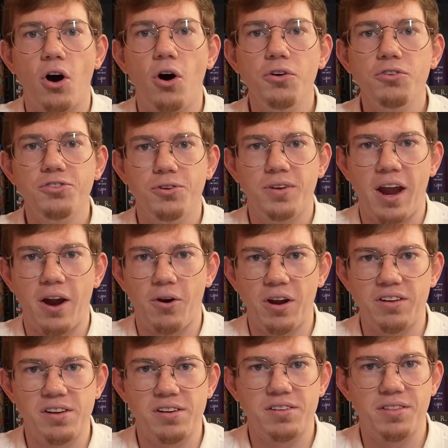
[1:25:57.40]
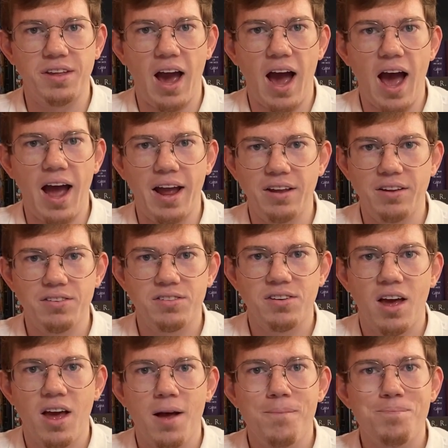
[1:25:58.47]
also carries into the eyes.
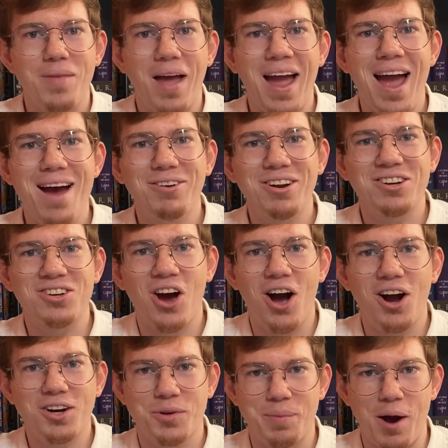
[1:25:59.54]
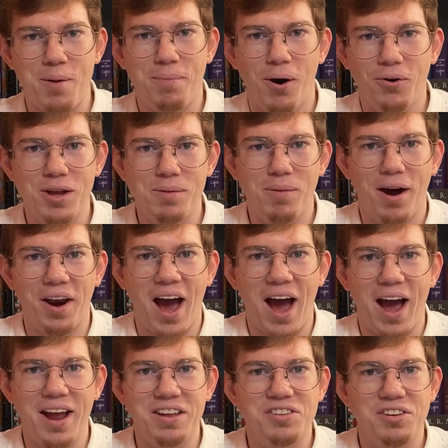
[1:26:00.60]
I haven't talked about Pokemon
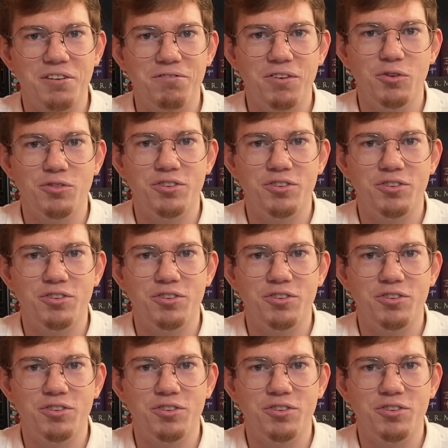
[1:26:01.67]
eyes in a few